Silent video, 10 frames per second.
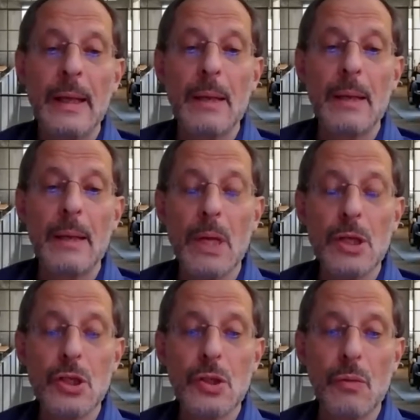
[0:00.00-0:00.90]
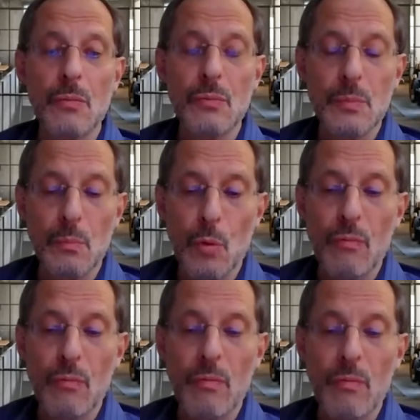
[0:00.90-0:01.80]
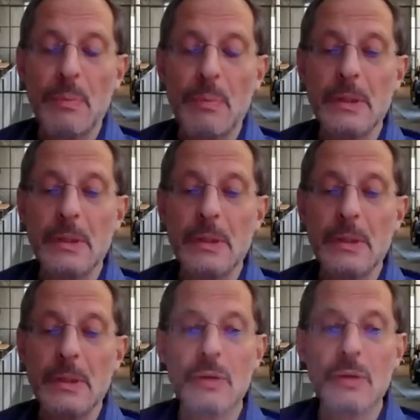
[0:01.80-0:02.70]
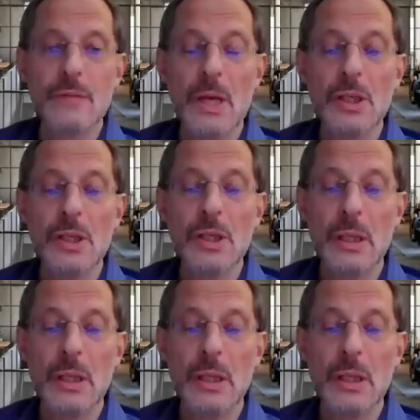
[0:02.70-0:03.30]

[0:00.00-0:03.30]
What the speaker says: and much more rapid technological transformation